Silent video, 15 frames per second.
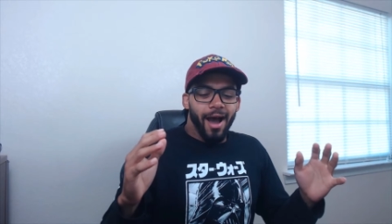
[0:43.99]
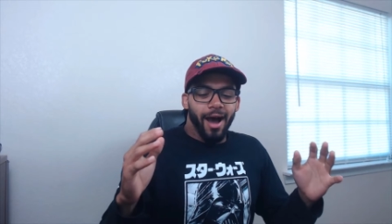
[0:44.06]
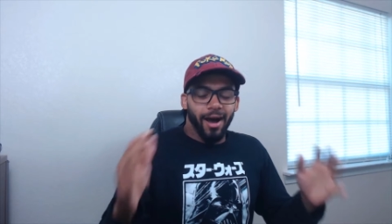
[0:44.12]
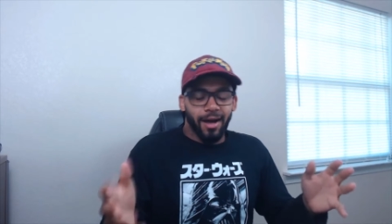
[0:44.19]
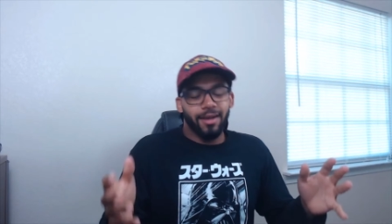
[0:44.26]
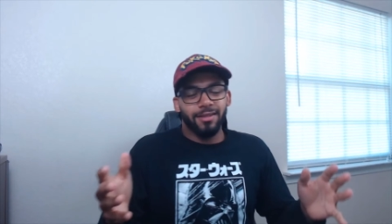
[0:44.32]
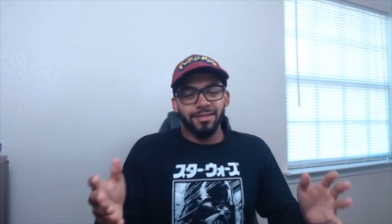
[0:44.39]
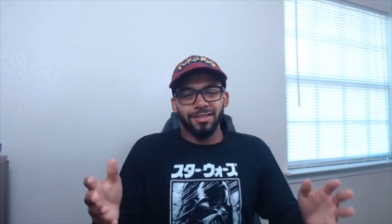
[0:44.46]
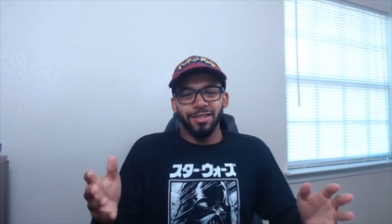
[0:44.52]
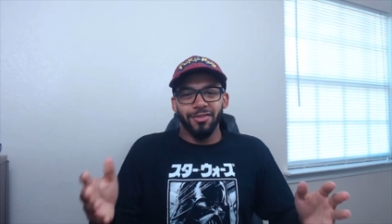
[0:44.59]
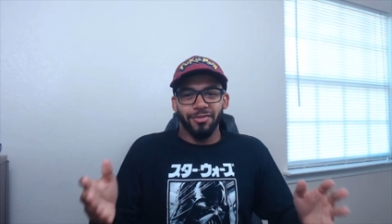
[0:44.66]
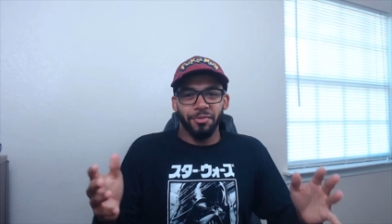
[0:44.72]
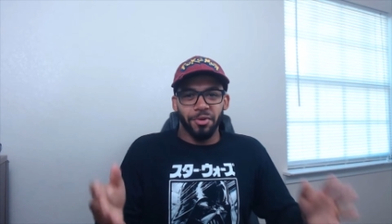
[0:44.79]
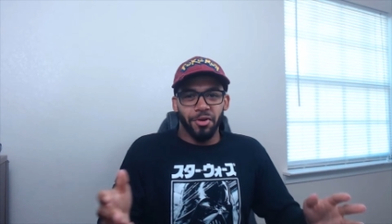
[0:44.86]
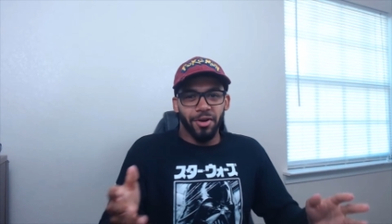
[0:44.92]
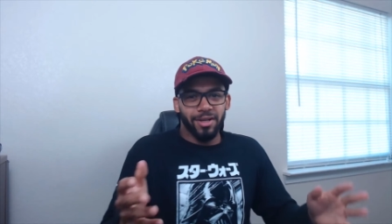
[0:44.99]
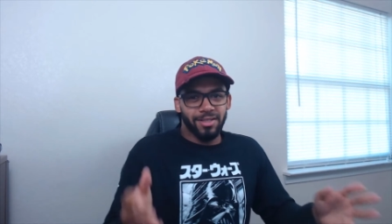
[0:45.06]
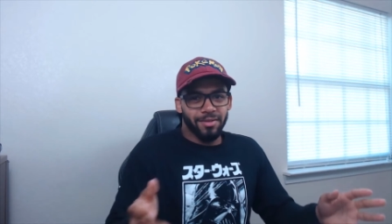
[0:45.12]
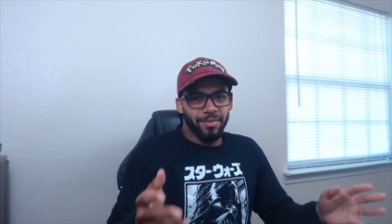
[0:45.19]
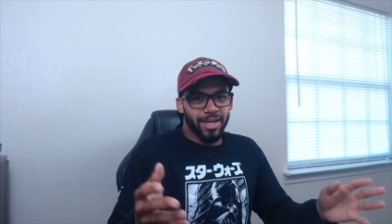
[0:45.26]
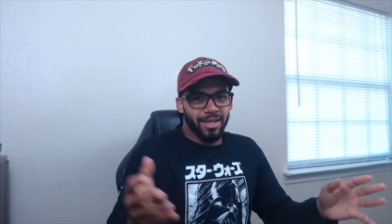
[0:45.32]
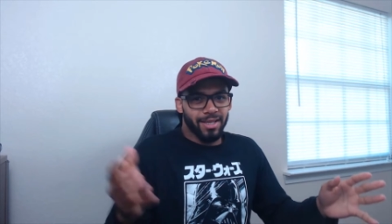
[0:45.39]
honestly, from going
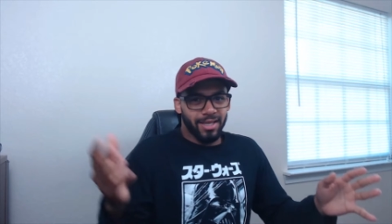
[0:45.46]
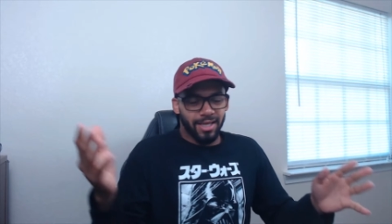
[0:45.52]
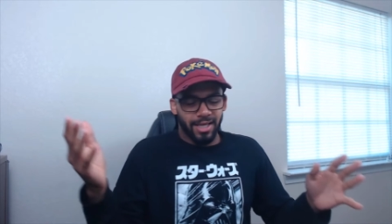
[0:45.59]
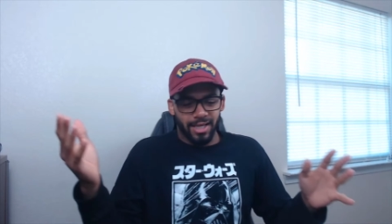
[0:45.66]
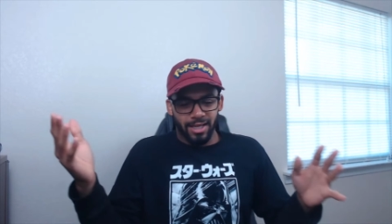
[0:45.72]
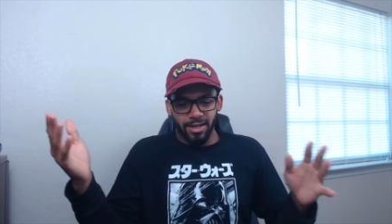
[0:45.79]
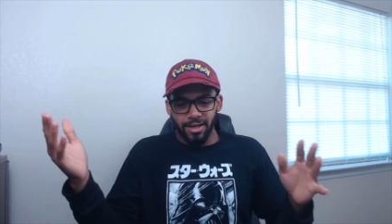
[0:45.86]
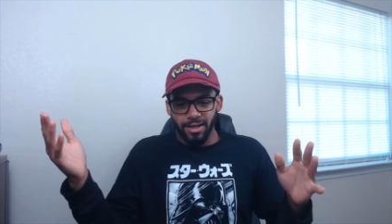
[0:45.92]
to making,